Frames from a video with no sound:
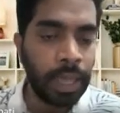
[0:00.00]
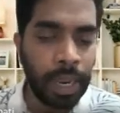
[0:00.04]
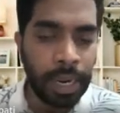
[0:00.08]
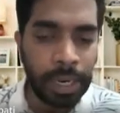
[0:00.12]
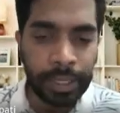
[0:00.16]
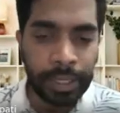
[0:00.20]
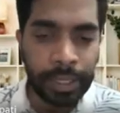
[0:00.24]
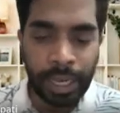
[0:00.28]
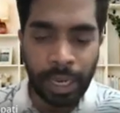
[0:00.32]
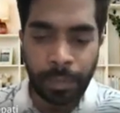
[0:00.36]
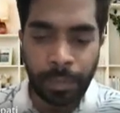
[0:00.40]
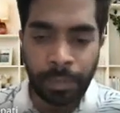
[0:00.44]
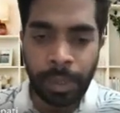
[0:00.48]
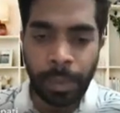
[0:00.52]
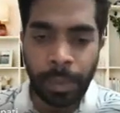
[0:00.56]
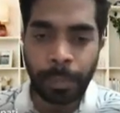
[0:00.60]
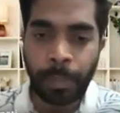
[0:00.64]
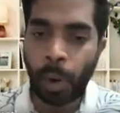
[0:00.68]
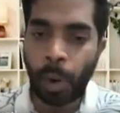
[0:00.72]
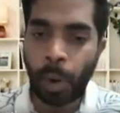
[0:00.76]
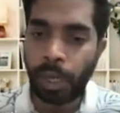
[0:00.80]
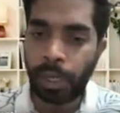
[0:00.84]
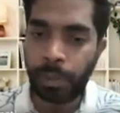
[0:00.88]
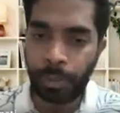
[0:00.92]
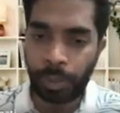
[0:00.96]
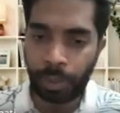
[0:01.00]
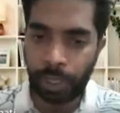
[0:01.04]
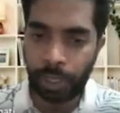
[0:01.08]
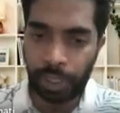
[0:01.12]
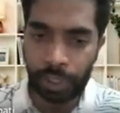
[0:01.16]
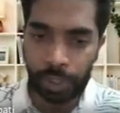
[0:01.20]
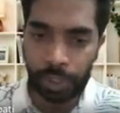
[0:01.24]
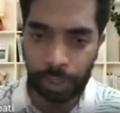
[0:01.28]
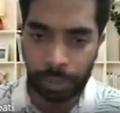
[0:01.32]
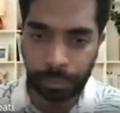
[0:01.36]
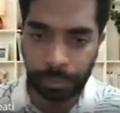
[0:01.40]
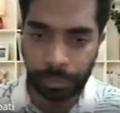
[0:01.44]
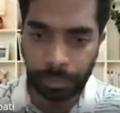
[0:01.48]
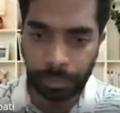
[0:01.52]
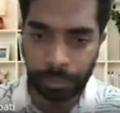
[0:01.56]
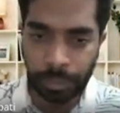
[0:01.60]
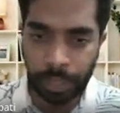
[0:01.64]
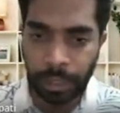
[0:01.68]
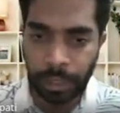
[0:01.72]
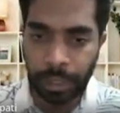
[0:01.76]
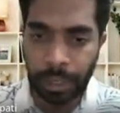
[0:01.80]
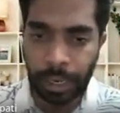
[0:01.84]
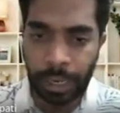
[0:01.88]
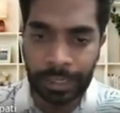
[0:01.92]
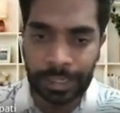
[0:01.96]
It can be a point mutation,
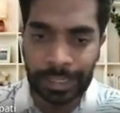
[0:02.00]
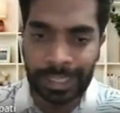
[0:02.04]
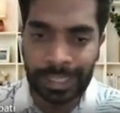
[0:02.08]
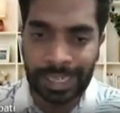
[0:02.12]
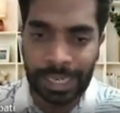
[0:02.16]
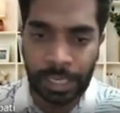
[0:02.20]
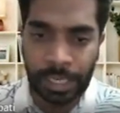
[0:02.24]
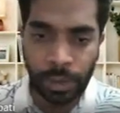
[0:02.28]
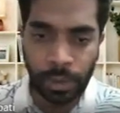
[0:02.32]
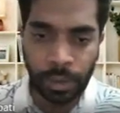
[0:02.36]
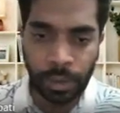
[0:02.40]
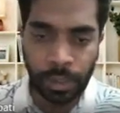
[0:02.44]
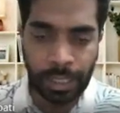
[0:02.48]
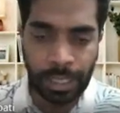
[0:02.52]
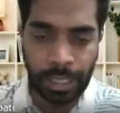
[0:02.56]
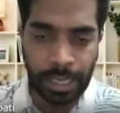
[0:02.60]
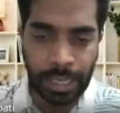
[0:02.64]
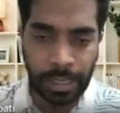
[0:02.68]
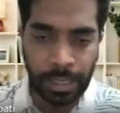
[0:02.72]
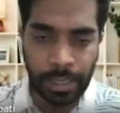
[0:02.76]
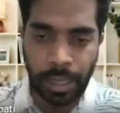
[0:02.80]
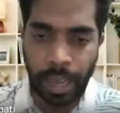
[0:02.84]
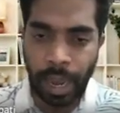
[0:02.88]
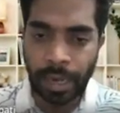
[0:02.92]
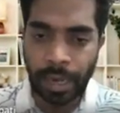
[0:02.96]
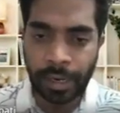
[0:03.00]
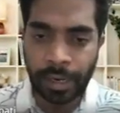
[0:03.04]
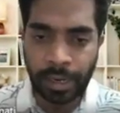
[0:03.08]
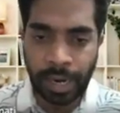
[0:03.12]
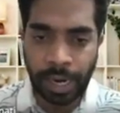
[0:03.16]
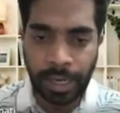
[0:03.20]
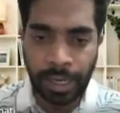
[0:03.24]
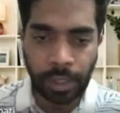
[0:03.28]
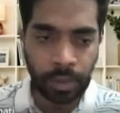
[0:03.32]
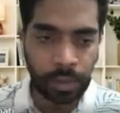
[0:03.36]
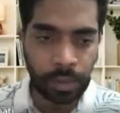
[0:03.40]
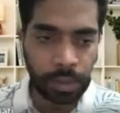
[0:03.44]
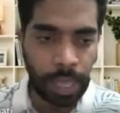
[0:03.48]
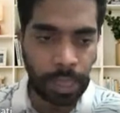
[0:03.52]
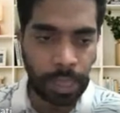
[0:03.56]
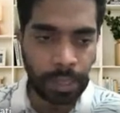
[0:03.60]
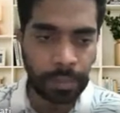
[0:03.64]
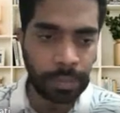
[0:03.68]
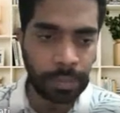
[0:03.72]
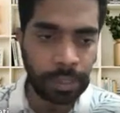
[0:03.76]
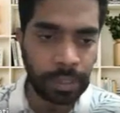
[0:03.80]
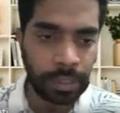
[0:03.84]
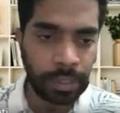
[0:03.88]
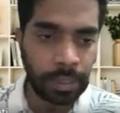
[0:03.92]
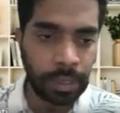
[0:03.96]
a T to C, adenine to
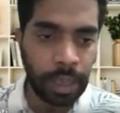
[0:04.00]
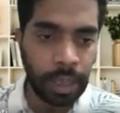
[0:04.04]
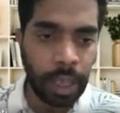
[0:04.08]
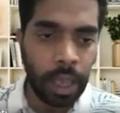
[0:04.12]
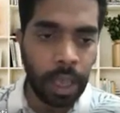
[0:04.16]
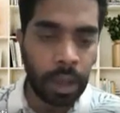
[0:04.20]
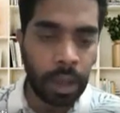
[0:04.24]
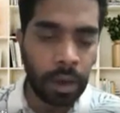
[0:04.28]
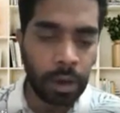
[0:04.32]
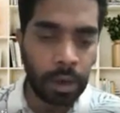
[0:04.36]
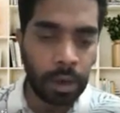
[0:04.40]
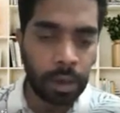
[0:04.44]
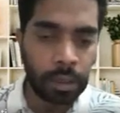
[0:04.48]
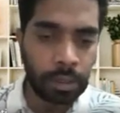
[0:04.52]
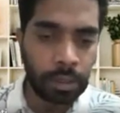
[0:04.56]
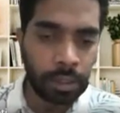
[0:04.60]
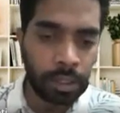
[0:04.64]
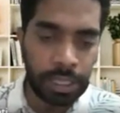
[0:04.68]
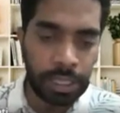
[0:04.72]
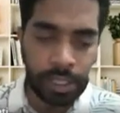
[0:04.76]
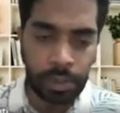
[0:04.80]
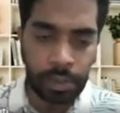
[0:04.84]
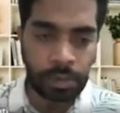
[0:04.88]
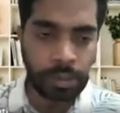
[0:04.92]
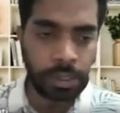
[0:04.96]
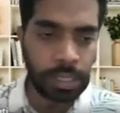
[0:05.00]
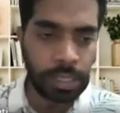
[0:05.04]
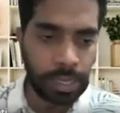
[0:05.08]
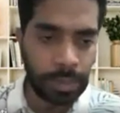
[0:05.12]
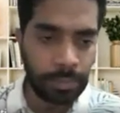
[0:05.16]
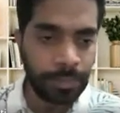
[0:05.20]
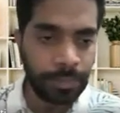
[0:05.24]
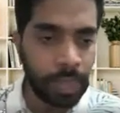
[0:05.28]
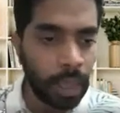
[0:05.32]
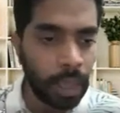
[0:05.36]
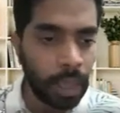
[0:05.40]
thymine, or G to C.